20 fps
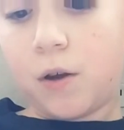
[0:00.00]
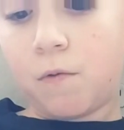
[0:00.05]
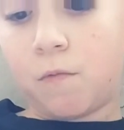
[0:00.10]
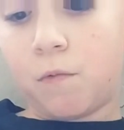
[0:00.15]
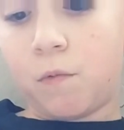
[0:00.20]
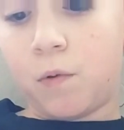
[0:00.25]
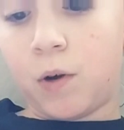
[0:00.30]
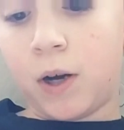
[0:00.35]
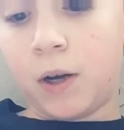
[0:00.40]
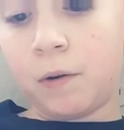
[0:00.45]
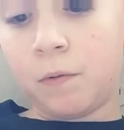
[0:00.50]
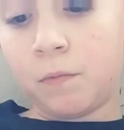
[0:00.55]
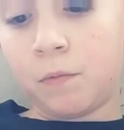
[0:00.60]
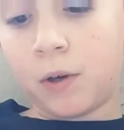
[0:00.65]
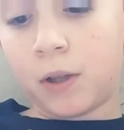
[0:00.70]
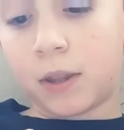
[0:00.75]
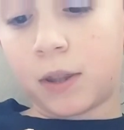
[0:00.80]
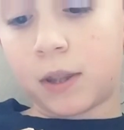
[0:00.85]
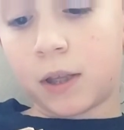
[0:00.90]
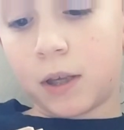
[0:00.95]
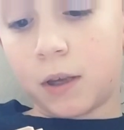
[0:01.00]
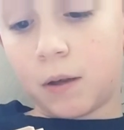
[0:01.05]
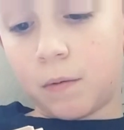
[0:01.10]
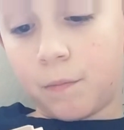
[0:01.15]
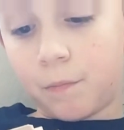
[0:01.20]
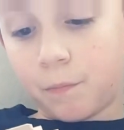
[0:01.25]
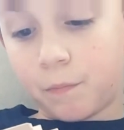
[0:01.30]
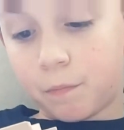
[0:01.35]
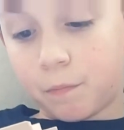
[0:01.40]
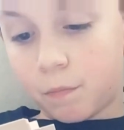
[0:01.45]
What with
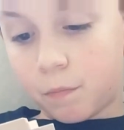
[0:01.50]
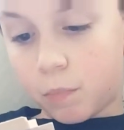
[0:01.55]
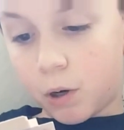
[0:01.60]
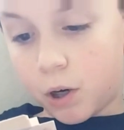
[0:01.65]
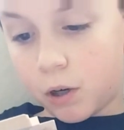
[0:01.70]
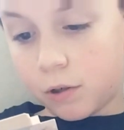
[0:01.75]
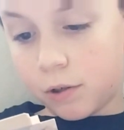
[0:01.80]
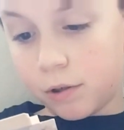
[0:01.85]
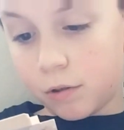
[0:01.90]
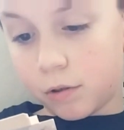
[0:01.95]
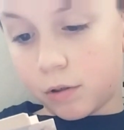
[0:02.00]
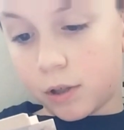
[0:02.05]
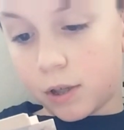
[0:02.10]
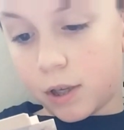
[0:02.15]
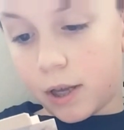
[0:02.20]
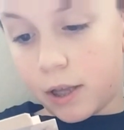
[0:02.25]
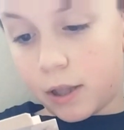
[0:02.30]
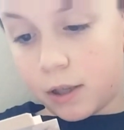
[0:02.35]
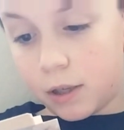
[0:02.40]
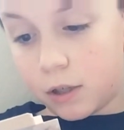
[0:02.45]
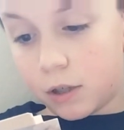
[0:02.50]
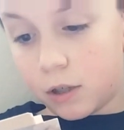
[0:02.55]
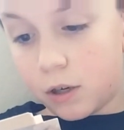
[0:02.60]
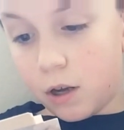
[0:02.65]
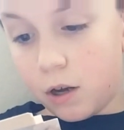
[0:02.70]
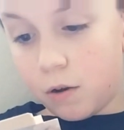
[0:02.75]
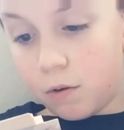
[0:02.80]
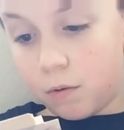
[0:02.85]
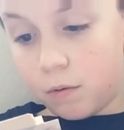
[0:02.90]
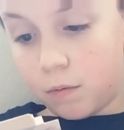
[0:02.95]
the parcels in the
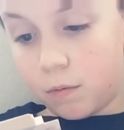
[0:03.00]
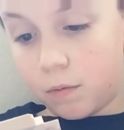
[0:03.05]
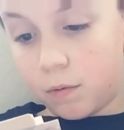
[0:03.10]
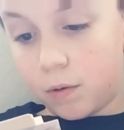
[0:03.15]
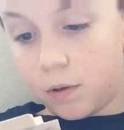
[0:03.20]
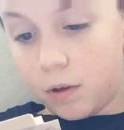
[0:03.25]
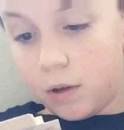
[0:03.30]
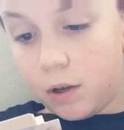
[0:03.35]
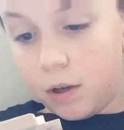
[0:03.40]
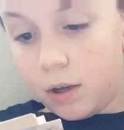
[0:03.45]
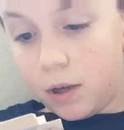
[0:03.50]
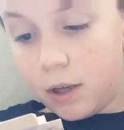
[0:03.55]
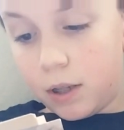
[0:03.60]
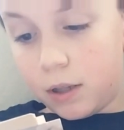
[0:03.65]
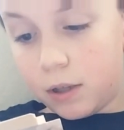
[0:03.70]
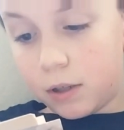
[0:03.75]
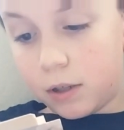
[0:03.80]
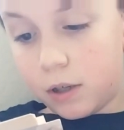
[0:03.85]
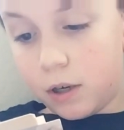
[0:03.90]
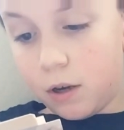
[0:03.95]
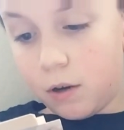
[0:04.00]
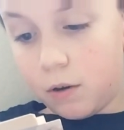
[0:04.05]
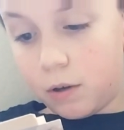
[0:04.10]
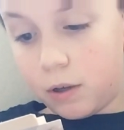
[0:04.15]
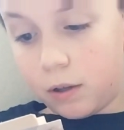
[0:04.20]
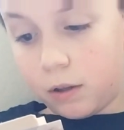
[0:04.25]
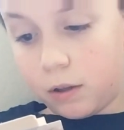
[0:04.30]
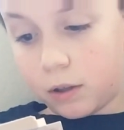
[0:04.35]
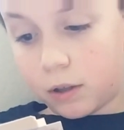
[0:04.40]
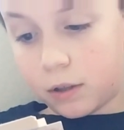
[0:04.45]
snow?
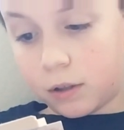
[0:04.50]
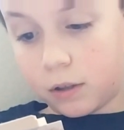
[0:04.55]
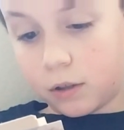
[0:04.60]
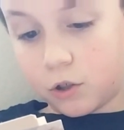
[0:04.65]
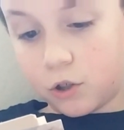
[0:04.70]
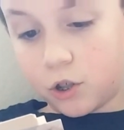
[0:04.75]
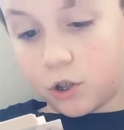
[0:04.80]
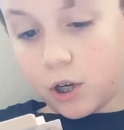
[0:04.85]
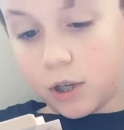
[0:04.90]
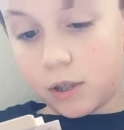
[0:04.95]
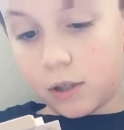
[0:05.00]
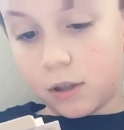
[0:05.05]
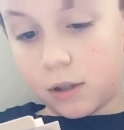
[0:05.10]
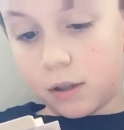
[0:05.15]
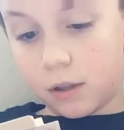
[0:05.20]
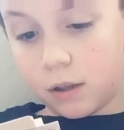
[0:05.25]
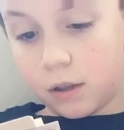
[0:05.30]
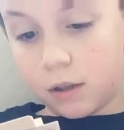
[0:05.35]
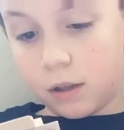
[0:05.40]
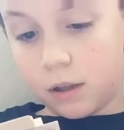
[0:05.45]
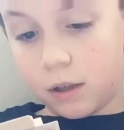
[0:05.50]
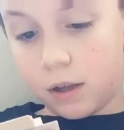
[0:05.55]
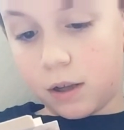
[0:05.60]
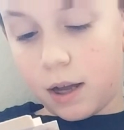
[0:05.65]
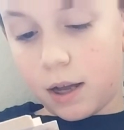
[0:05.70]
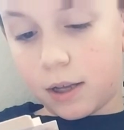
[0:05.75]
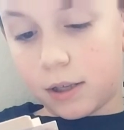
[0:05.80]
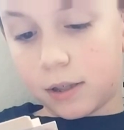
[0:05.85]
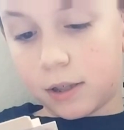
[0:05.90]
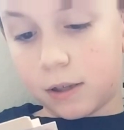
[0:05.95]
It looked just
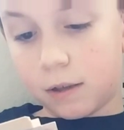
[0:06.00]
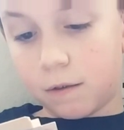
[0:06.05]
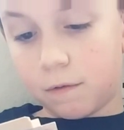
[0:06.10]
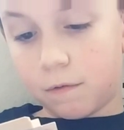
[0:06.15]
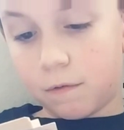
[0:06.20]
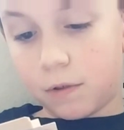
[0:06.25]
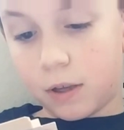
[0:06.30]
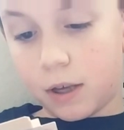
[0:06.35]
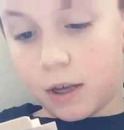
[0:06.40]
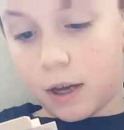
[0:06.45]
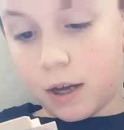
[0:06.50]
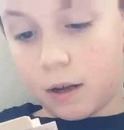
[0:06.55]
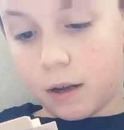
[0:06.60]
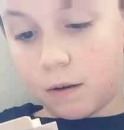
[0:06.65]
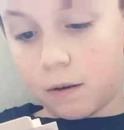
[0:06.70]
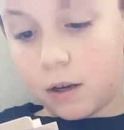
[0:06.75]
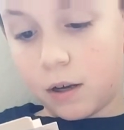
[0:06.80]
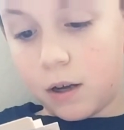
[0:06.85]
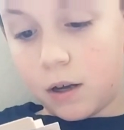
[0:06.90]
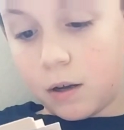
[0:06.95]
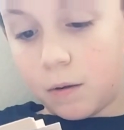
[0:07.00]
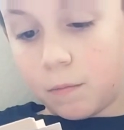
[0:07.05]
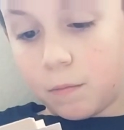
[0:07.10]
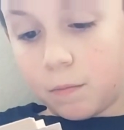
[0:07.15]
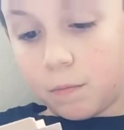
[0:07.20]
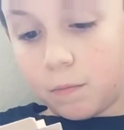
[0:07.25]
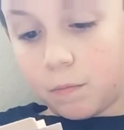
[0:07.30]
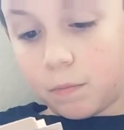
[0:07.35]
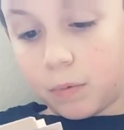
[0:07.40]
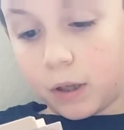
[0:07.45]
as if he had
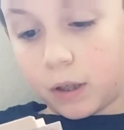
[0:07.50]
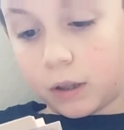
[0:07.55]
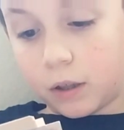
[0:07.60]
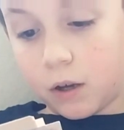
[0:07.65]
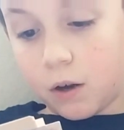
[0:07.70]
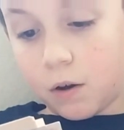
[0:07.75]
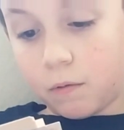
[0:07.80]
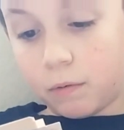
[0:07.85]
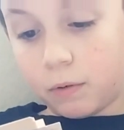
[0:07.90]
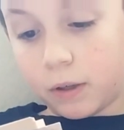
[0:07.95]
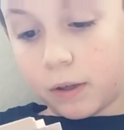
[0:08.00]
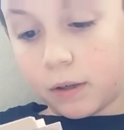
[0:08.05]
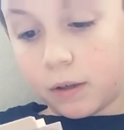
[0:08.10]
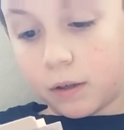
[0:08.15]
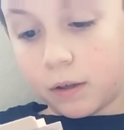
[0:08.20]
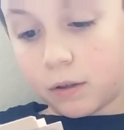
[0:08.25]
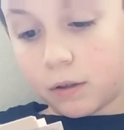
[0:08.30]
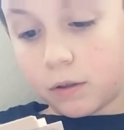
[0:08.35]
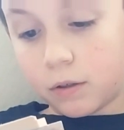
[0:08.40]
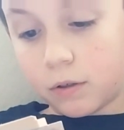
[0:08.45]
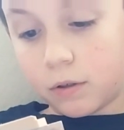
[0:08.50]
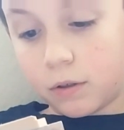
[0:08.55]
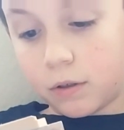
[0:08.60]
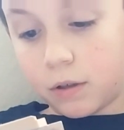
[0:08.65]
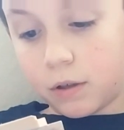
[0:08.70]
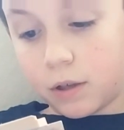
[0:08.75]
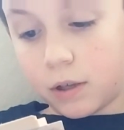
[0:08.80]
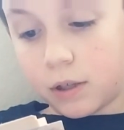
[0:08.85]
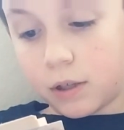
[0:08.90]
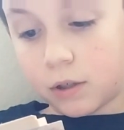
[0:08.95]
been going
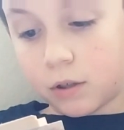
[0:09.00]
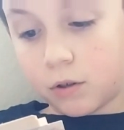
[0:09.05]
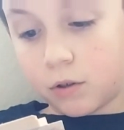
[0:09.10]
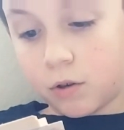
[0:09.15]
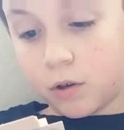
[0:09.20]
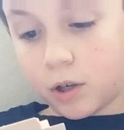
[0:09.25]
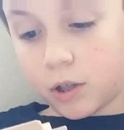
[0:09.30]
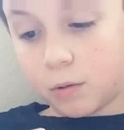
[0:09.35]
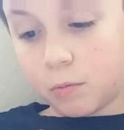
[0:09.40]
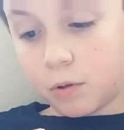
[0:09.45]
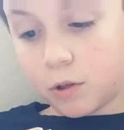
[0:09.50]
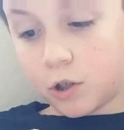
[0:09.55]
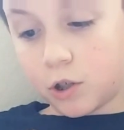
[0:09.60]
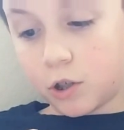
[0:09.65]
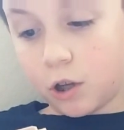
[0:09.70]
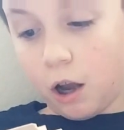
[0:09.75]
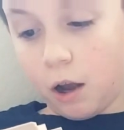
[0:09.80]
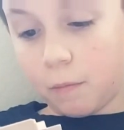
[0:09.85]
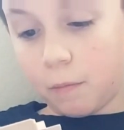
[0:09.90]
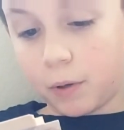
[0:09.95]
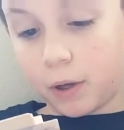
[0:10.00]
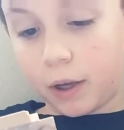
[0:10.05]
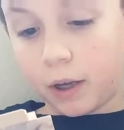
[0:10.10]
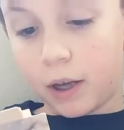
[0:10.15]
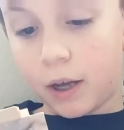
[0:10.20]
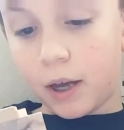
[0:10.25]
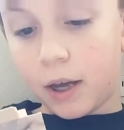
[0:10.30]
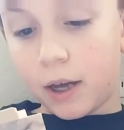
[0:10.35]
his Christmas shopping.